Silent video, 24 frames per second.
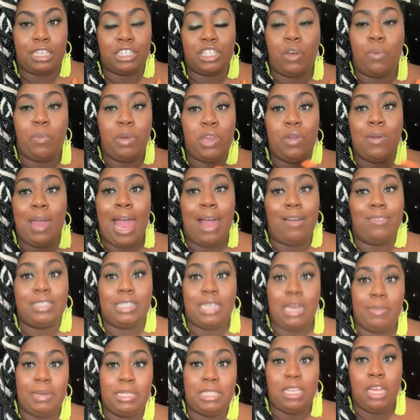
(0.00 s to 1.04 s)
So when you have a
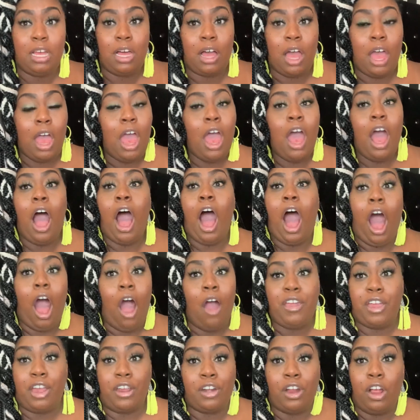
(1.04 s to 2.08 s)
tummy tuck,
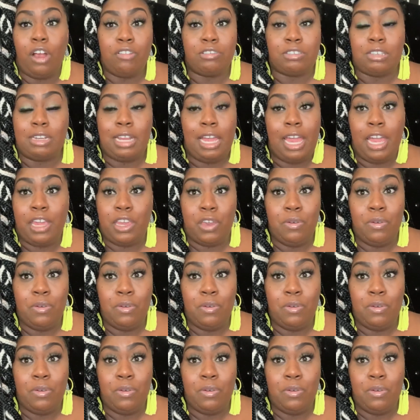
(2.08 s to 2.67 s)
all your nerves are dead.